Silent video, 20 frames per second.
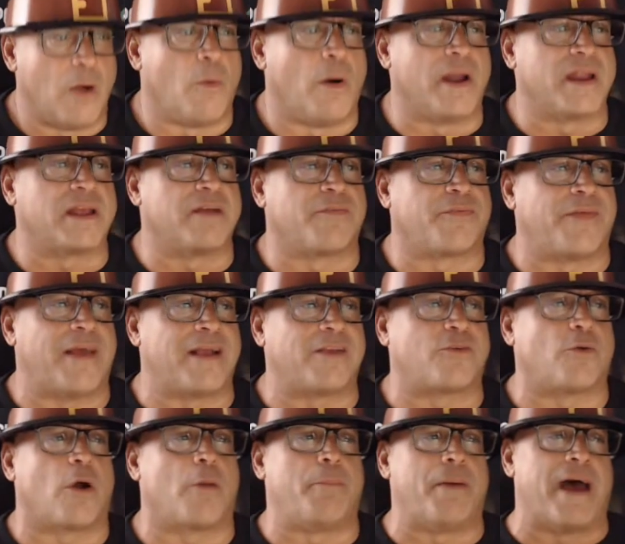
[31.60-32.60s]
want to give thanks to
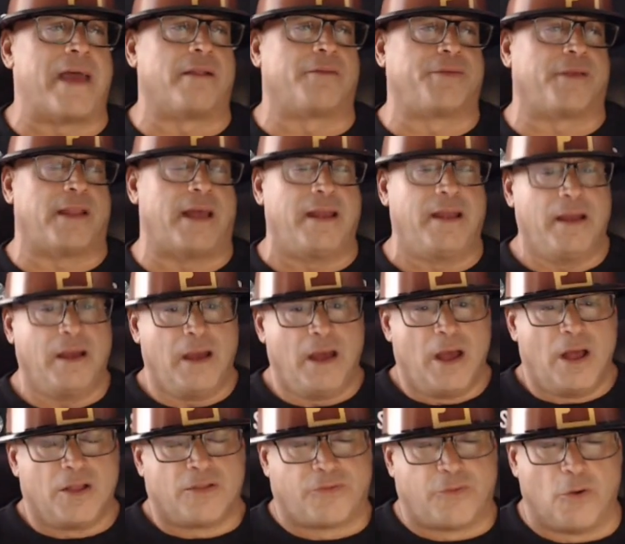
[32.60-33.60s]
our panel today.
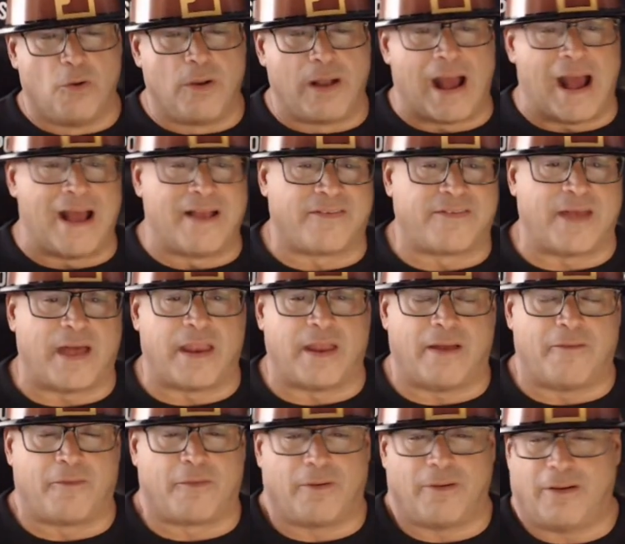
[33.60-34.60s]
Two guys that
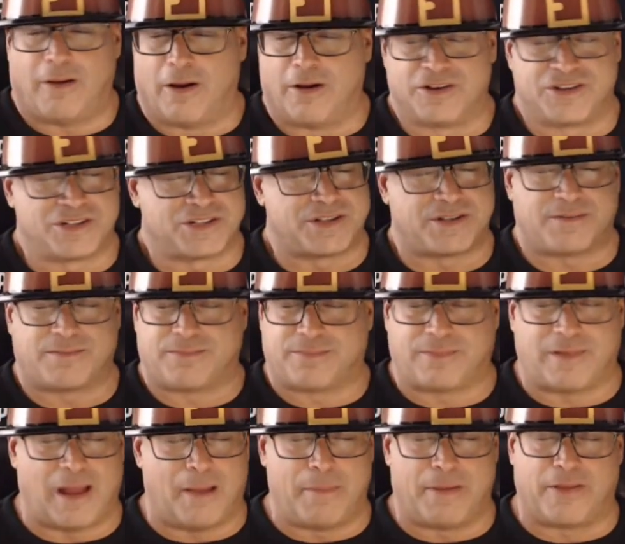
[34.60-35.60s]
are just,
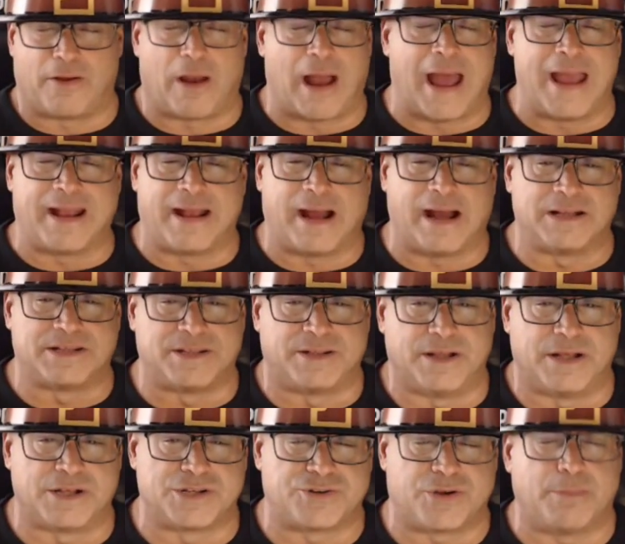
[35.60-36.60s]
I mean, they're icons in the
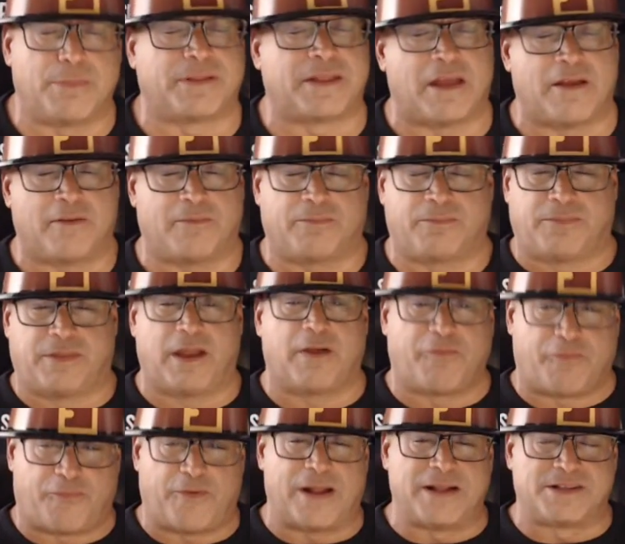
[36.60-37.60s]
industry, but they're
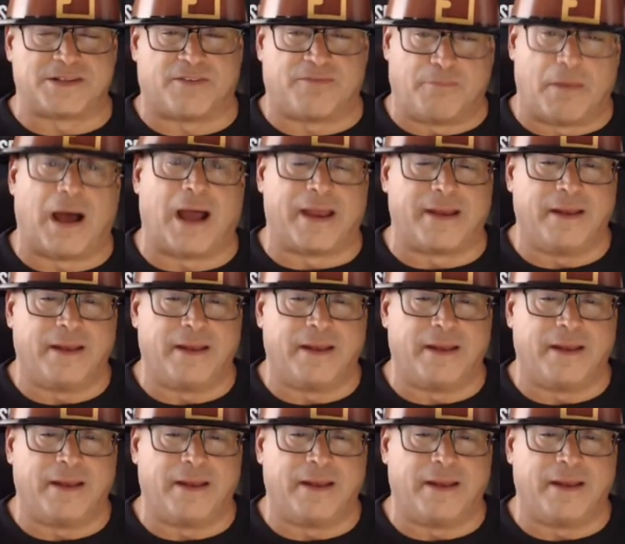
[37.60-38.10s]
friends of mine.